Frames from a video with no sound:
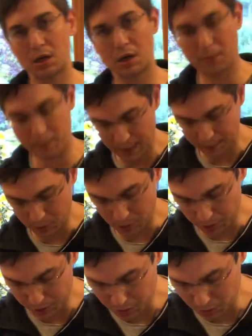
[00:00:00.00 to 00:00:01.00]
and our
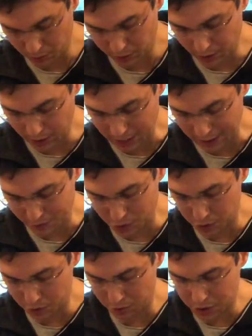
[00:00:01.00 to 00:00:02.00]
peppers with the lime
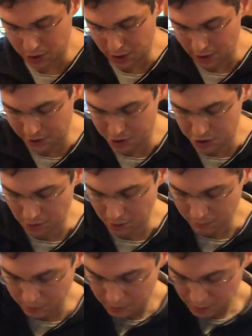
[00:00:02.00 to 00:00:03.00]
juice and the
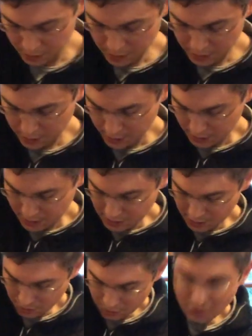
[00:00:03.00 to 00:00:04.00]
syrup.
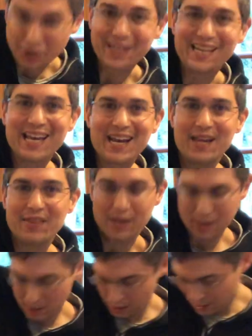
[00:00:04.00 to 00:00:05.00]
And you can really get in
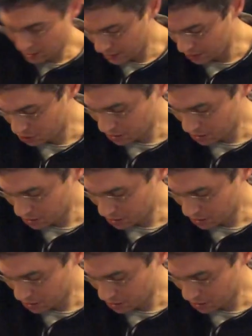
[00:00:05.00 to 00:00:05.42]
there and